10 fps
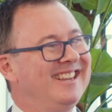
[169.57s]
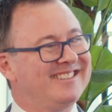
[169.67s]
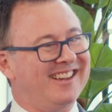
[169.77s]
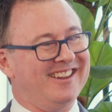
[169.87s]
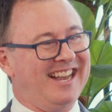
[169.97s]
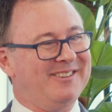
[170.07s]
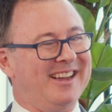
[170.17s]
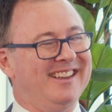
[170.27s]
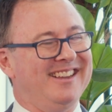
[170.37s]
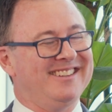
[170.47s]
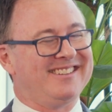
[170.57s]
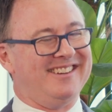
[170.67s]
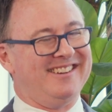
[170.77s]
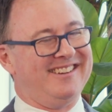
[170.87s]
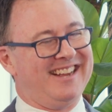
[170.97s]
So anyway,
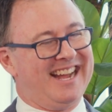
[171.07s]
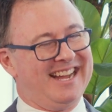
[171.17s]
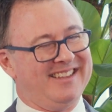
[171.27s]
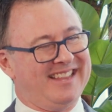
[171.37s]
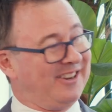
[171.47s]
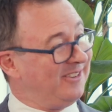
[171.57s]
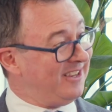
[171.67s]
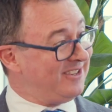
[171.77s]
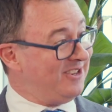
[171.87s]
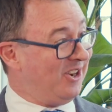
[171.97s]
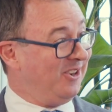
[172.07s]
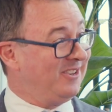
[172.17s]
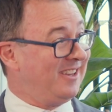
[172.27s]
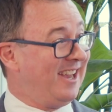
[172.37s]
they got this note,